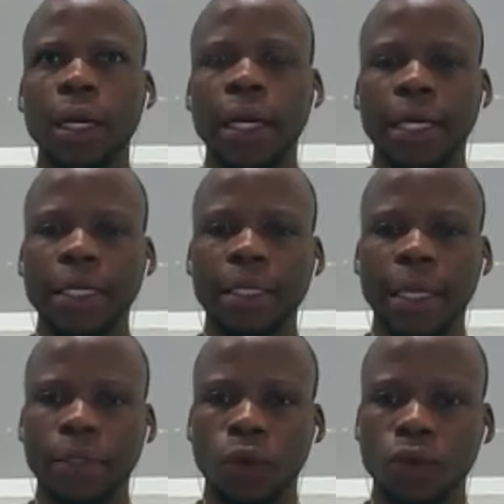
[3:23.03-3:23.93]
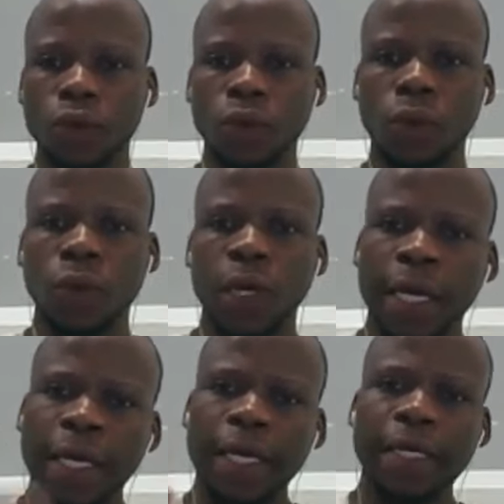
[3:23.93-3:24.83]
And also
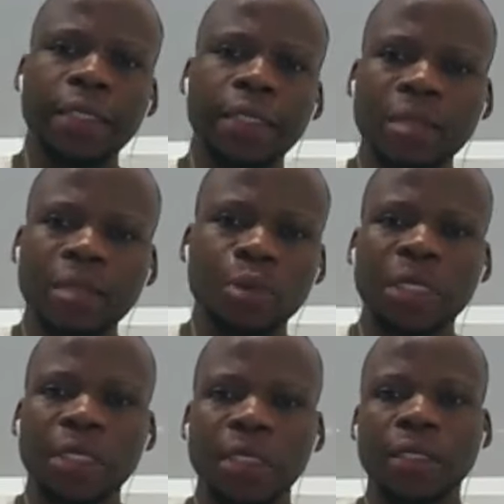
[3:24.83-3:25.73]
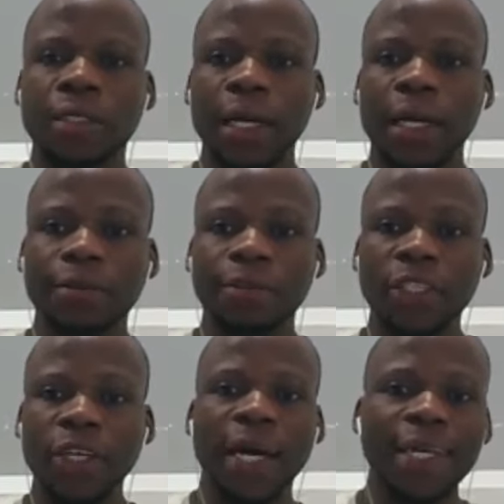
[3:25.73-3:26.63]
in business, I've
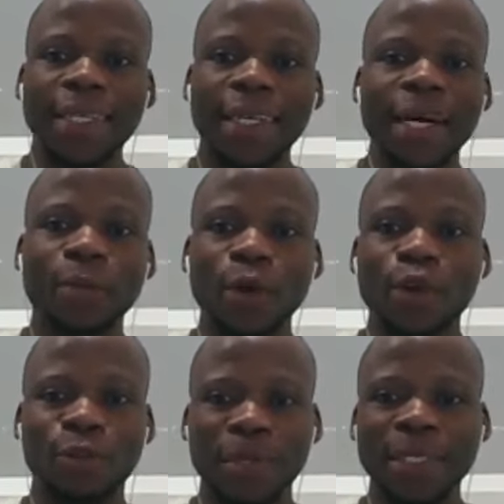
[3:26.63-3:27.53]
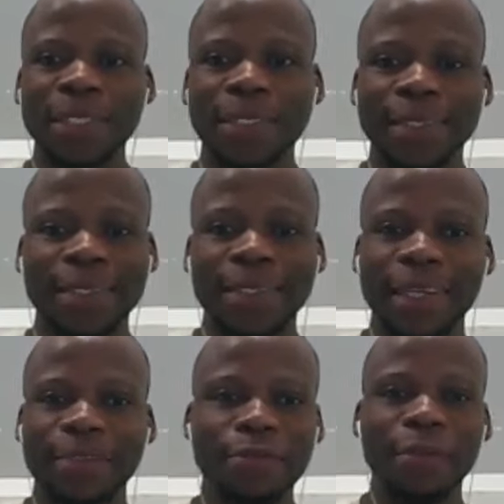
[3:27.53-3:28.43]
tried a number of businesses
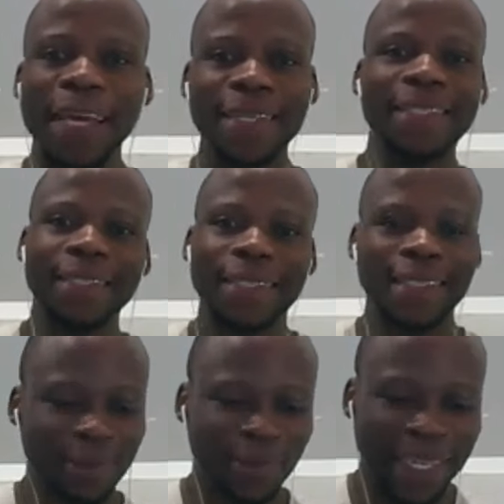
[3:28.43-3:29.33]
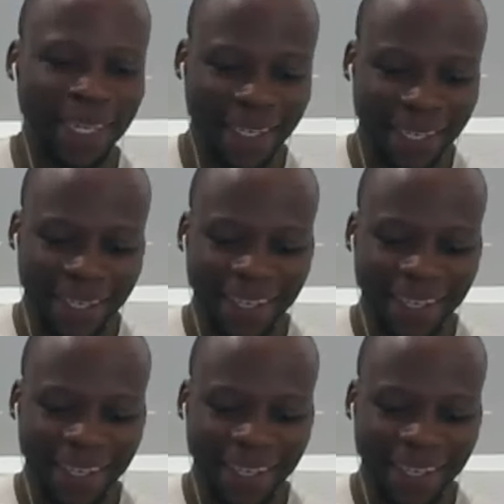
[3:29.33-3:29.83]
and failed dismally.